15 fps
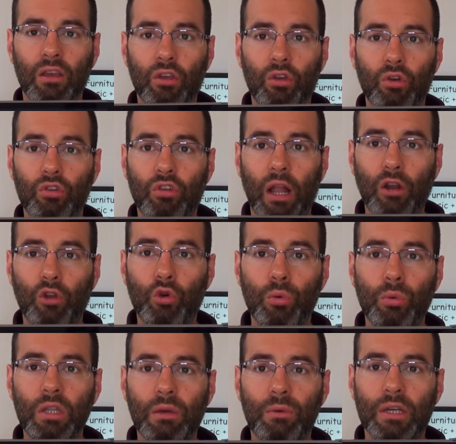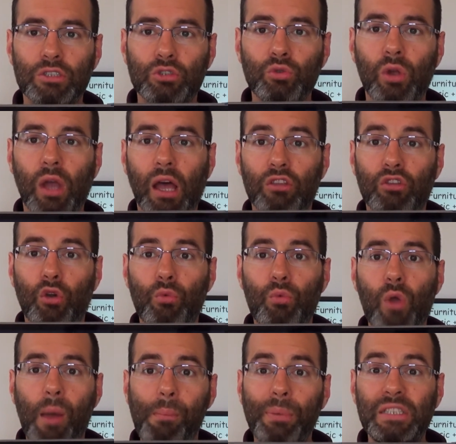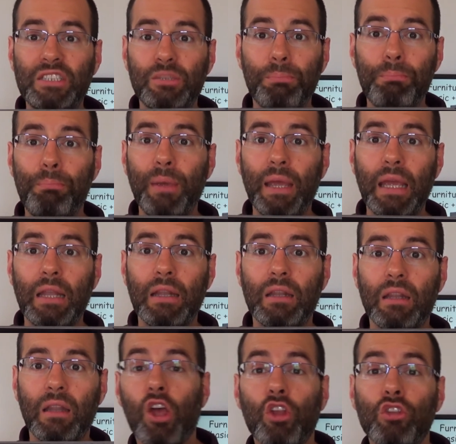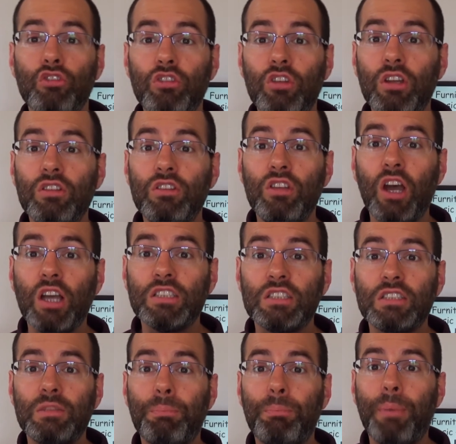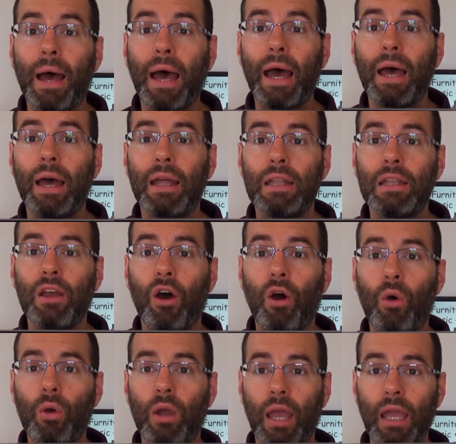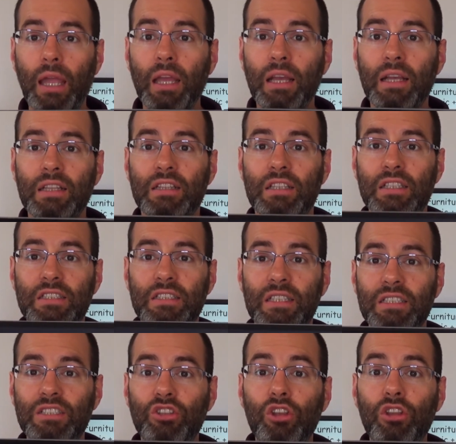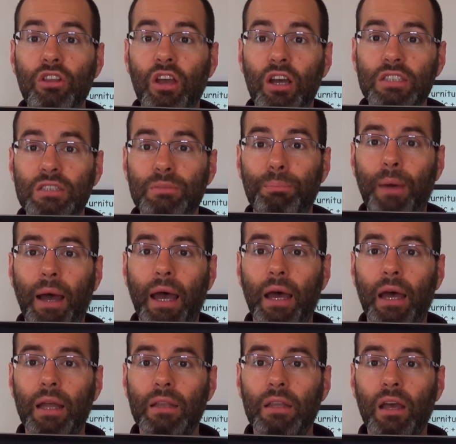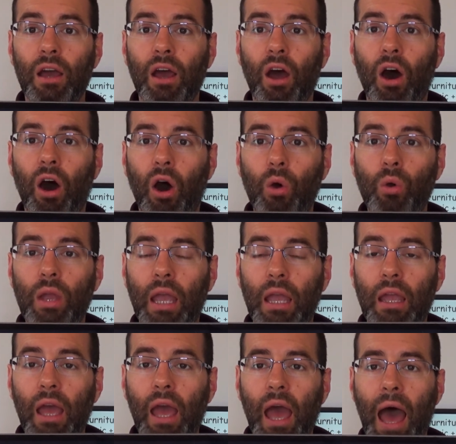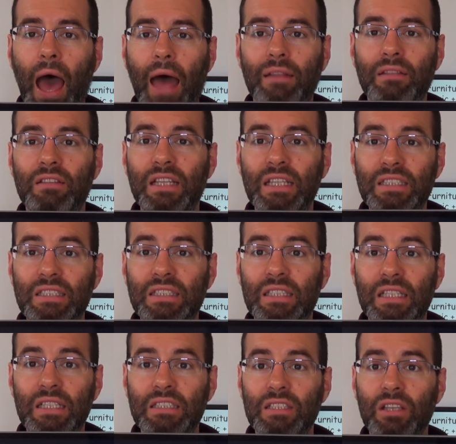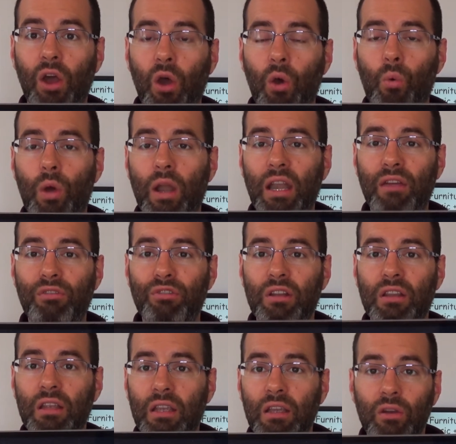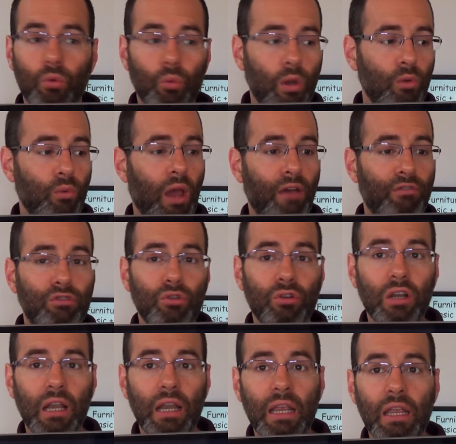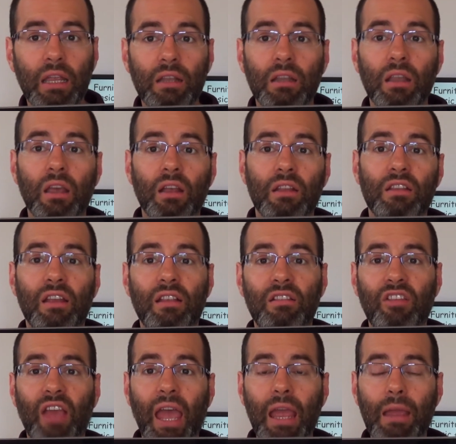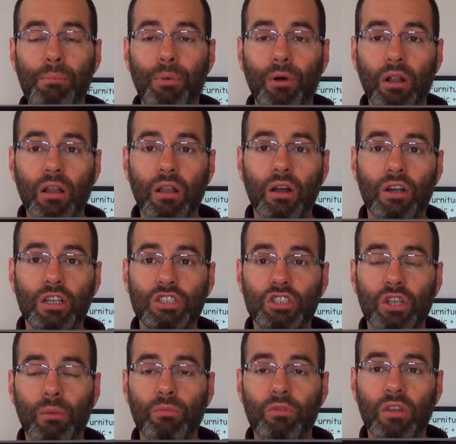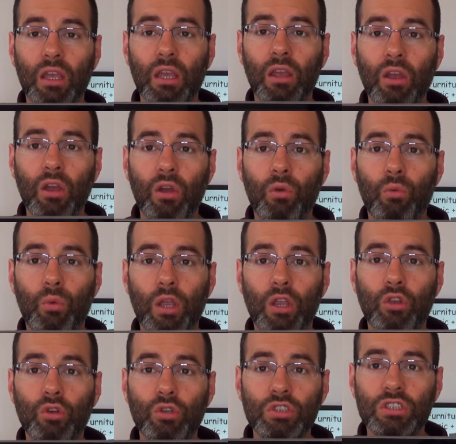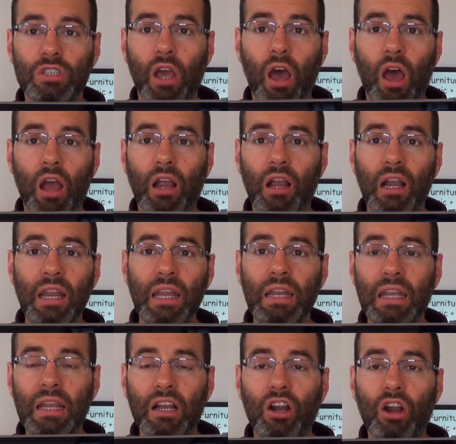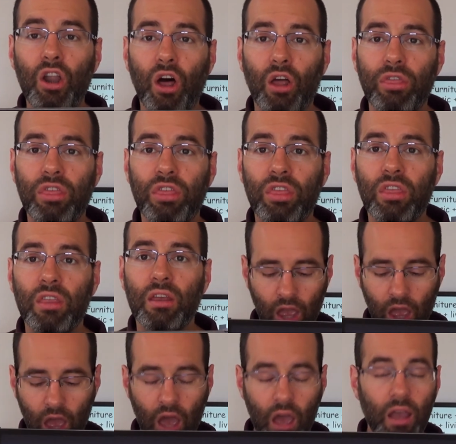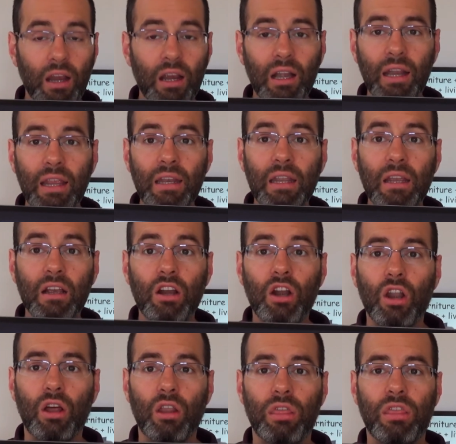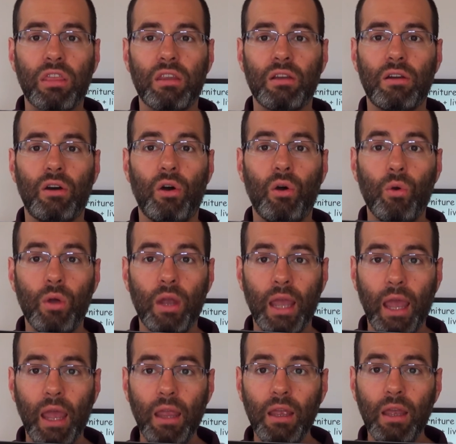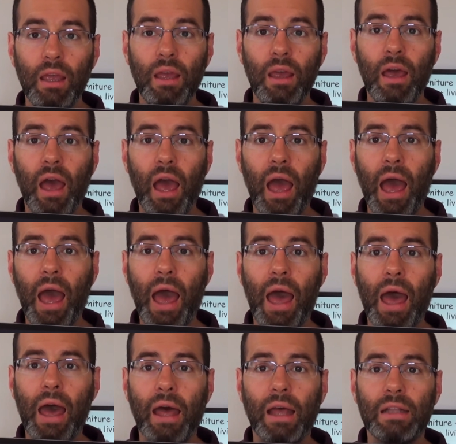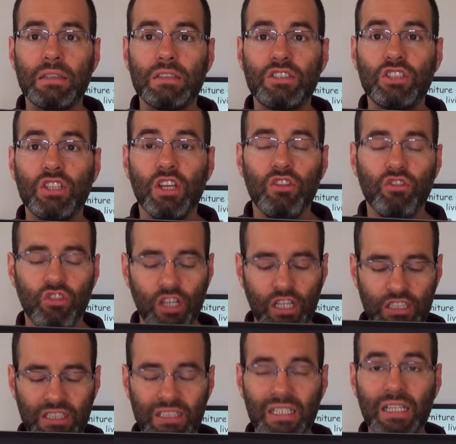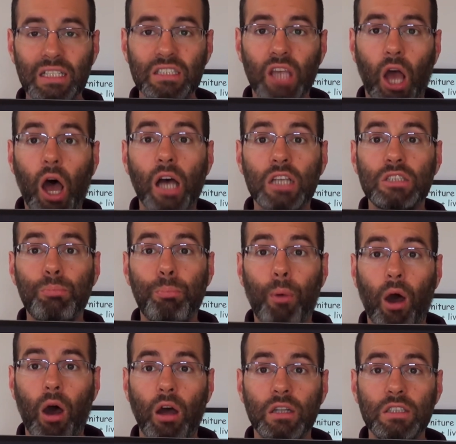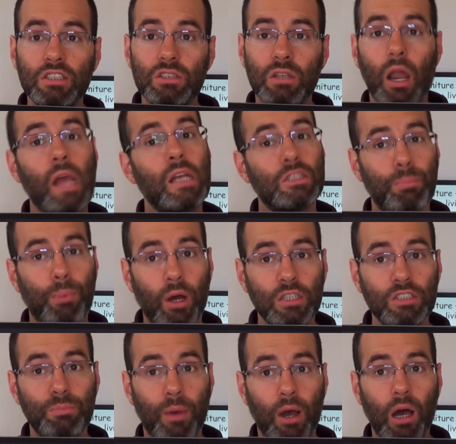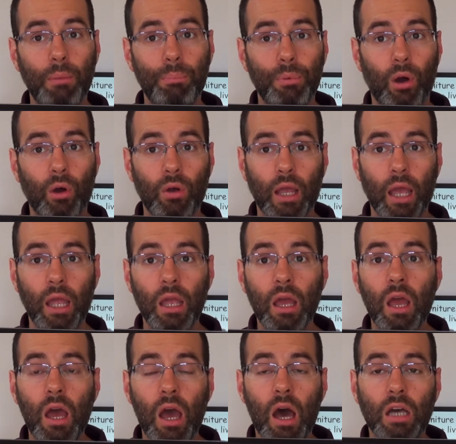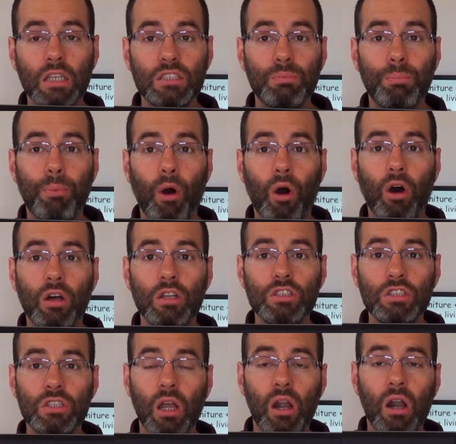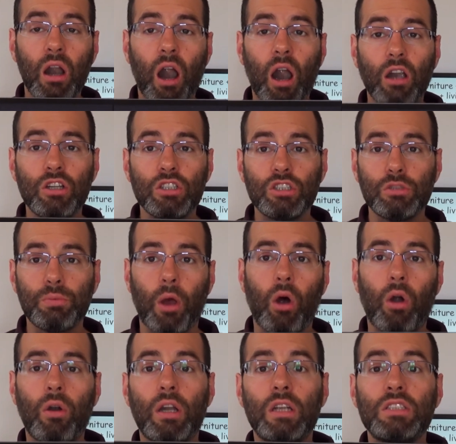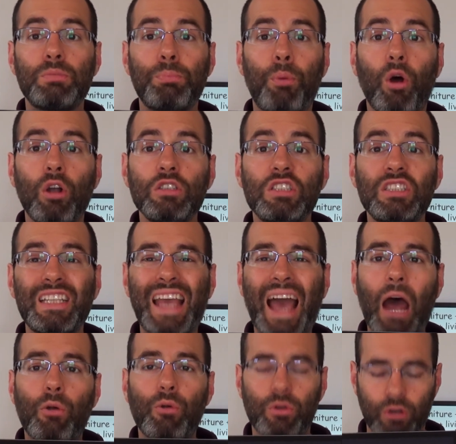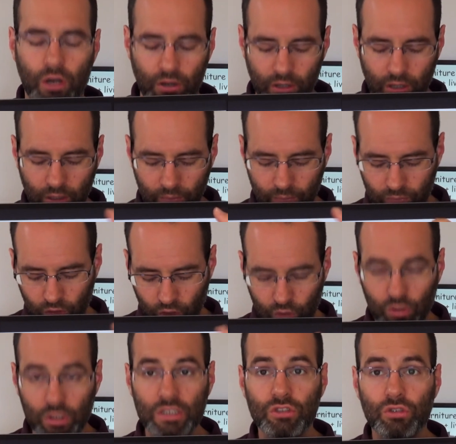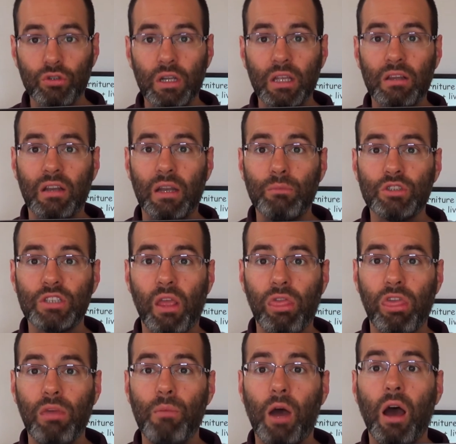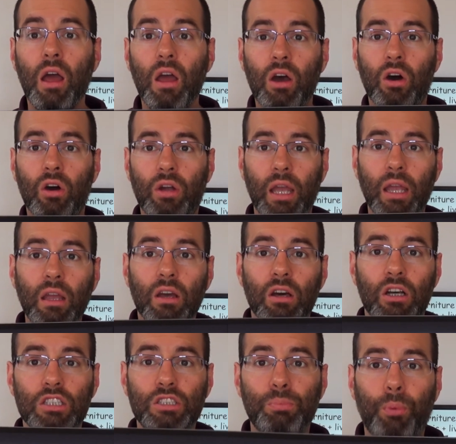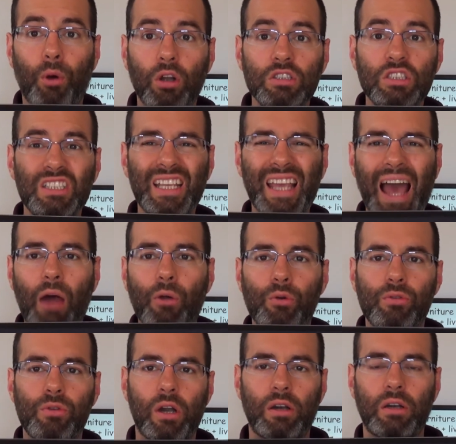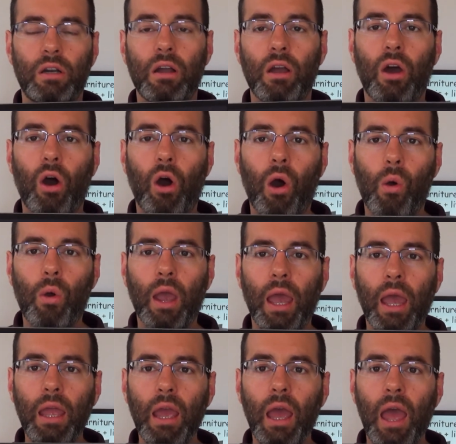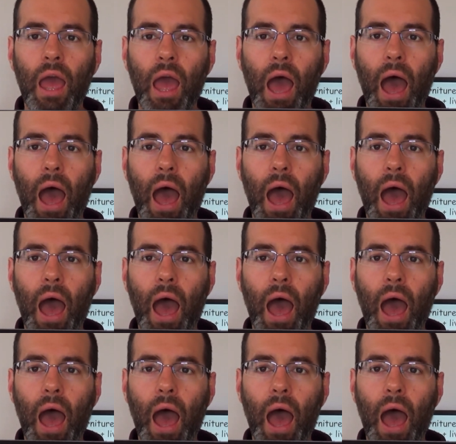Good, el cubo de basura, the rubbish bin. The dustpan. Okay, this is the dustpan. Okay, and this is when we have to clean the table or something, we use a cleaning cloth. A cleaning cloth, okay? And this is a sponge, like SpongeBob, okay? A sponge or a sponge scourer. Con esto que tenemos encima, okay? A sponge scourer, okay?